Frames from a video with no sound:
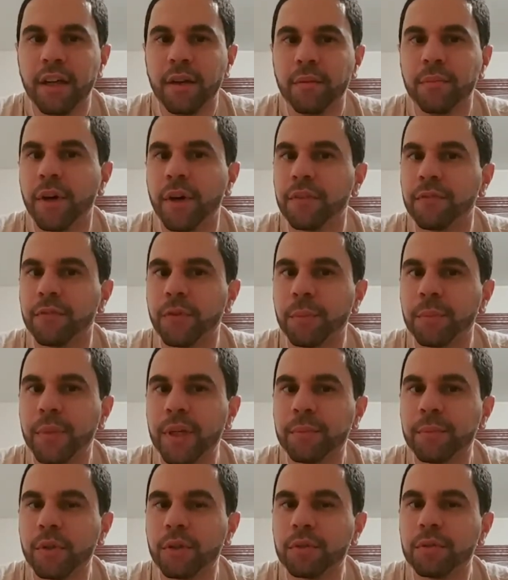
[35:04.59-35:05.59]
but for
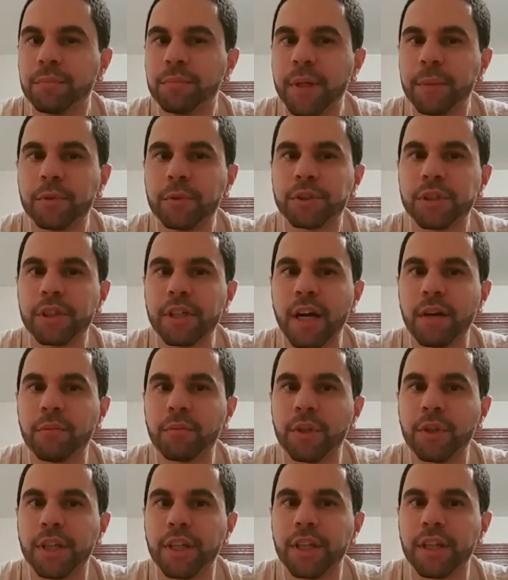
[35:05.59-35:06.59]
people should not
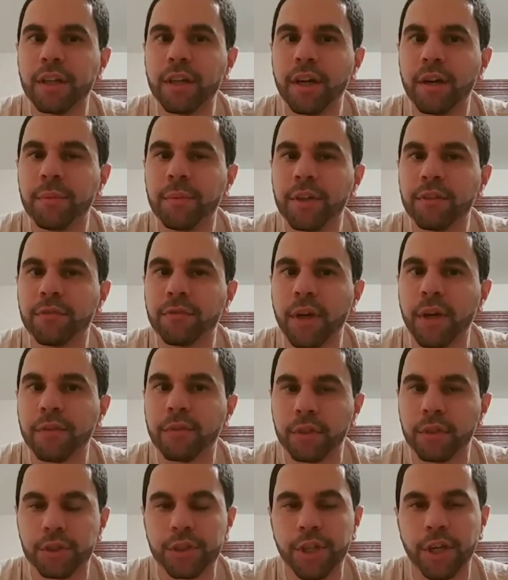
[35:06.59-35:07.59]
really be afraid
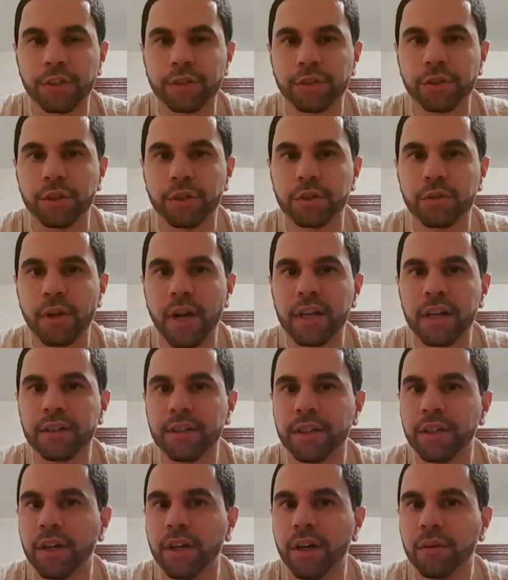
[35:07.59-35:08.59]
for the channel to try
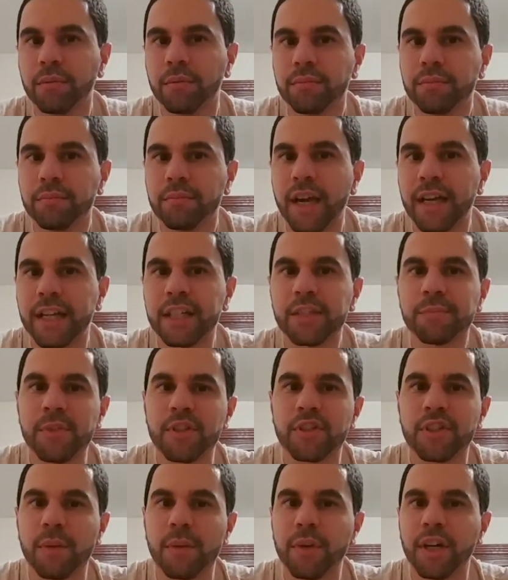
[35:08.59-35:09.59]
to, I guess be
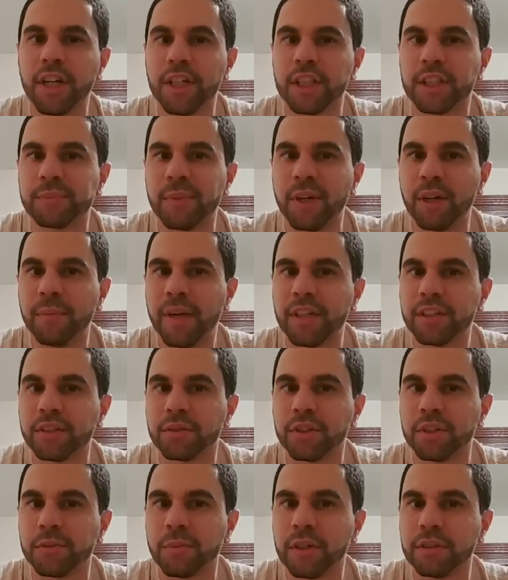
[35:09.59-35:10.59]
somewhat experimental
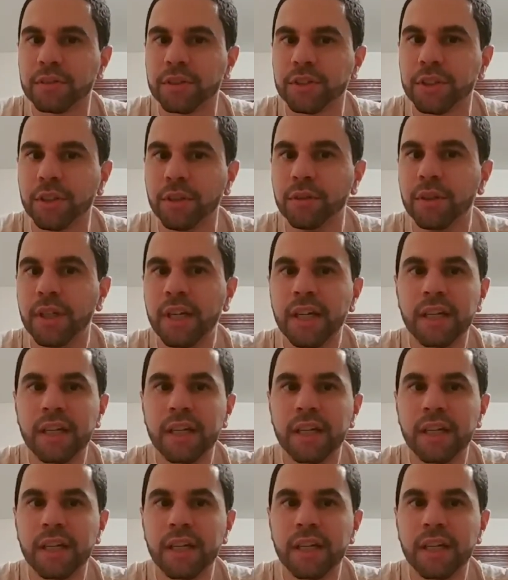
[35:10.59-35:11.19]
as well too.